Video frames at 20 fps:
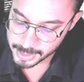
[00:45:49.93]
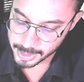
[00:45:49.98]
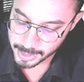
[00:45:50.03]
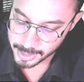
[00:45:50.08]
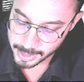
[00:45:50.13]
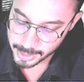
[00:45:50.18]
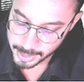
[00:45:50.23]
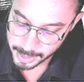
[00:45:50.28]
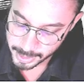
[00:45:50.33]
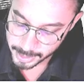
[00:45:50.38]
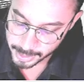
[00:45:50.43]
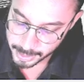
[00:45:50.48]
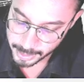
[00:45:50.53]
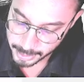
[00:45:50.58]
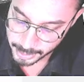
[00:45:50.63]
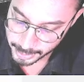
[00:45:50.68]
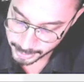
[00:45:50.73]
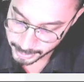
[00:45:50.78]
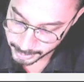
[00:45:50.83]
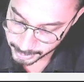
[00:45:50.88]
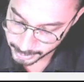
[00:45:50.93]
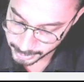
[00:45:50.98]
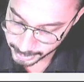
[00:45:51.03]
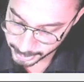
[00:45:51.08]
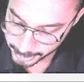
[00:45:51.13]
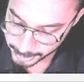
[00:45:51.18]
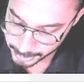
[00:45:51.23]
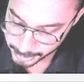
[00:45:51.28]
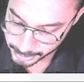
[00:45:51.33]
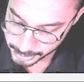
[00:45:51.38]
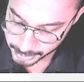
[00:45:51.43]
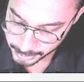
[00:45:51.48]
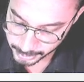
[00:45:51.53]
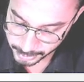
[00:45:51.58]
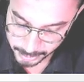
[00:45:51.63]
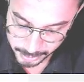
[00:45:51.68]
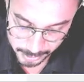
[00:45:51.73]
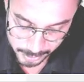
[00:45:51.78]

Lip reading: occur and like dehydration,